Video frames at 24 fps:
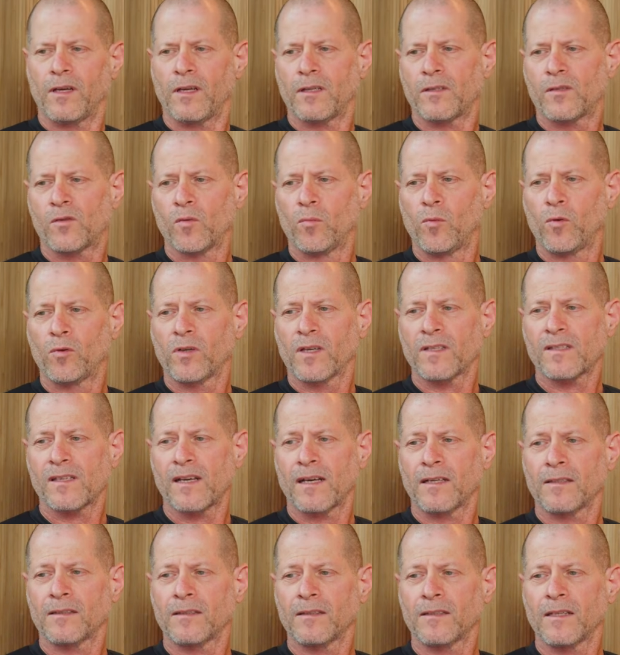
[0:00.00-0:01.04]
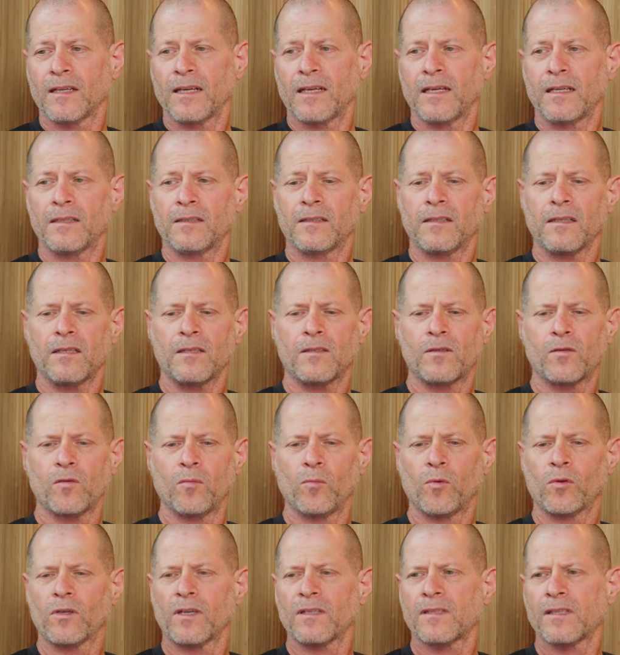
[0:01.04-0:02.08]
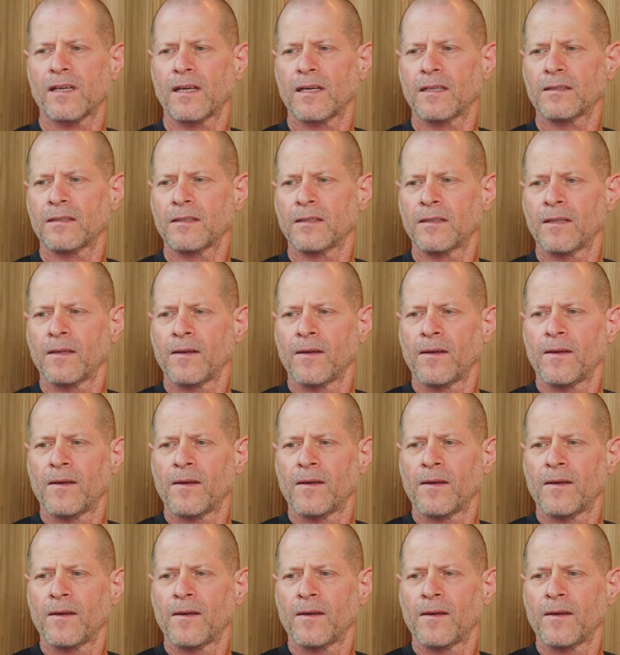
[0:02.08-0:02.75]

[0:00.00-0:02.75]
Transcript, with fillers: Tsumura-san, and Tsumura-san